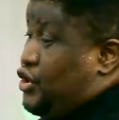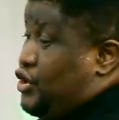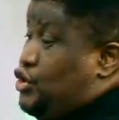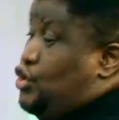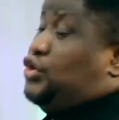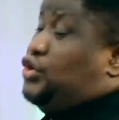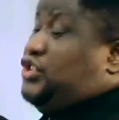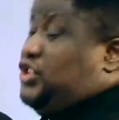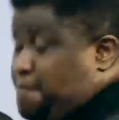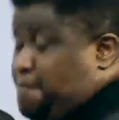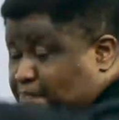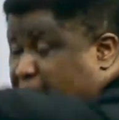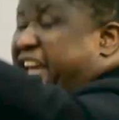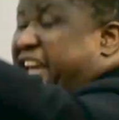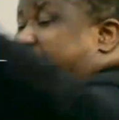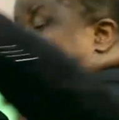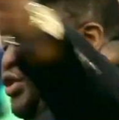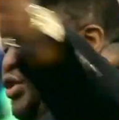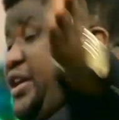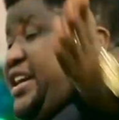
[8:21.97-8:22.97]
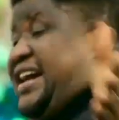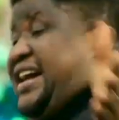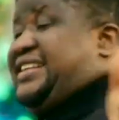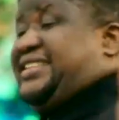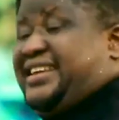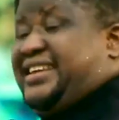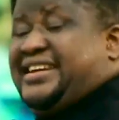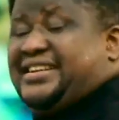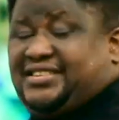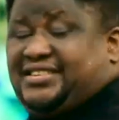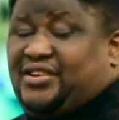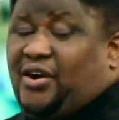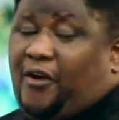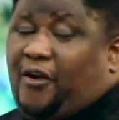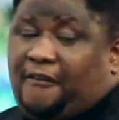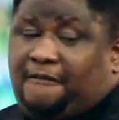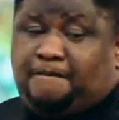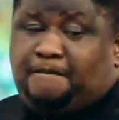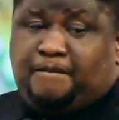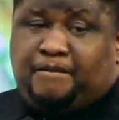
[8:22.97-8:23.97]
You speak to get things
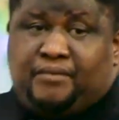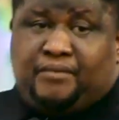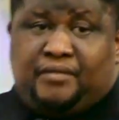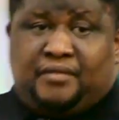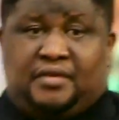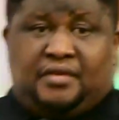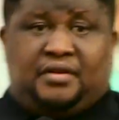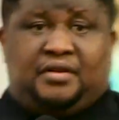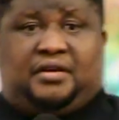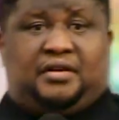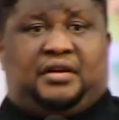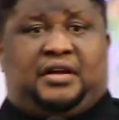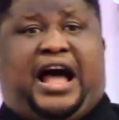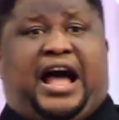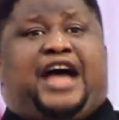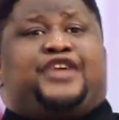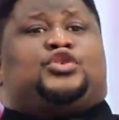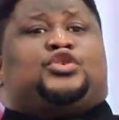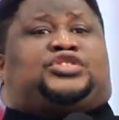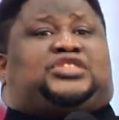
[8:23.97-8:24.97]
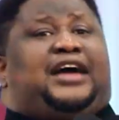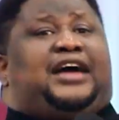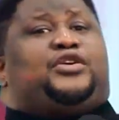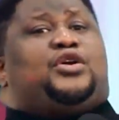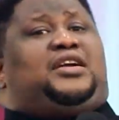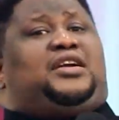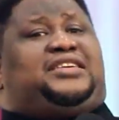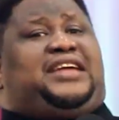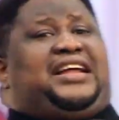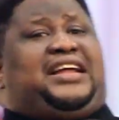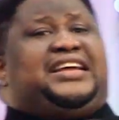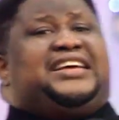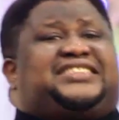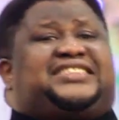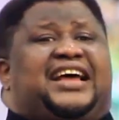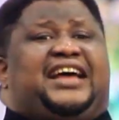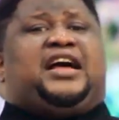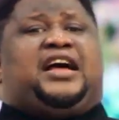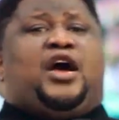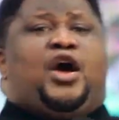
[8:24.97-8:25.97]
done. And you shall not doubt. He
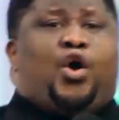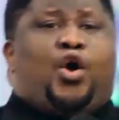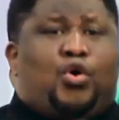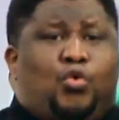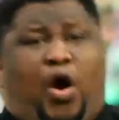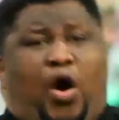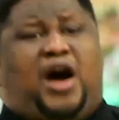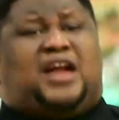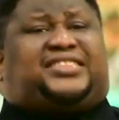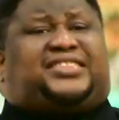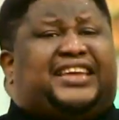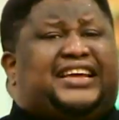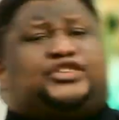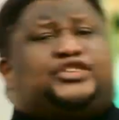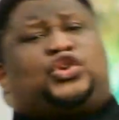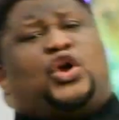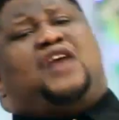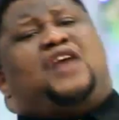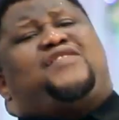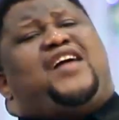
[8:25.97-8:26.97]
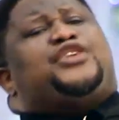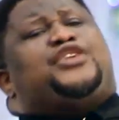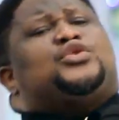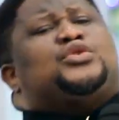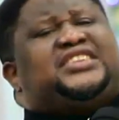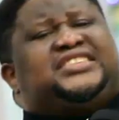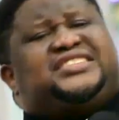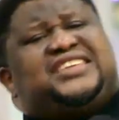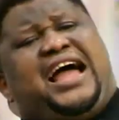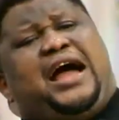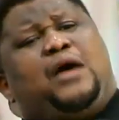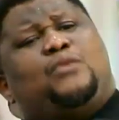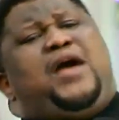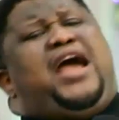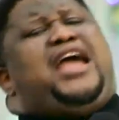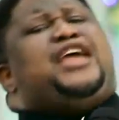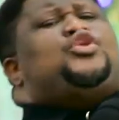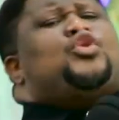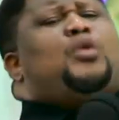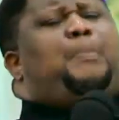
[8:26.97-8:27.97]
said, what things soever you desire,
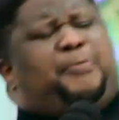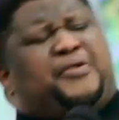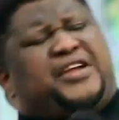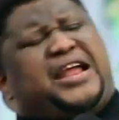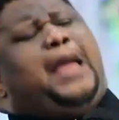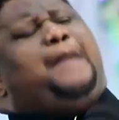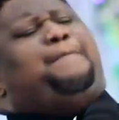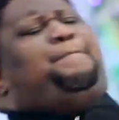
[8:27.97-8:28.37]
when you pray,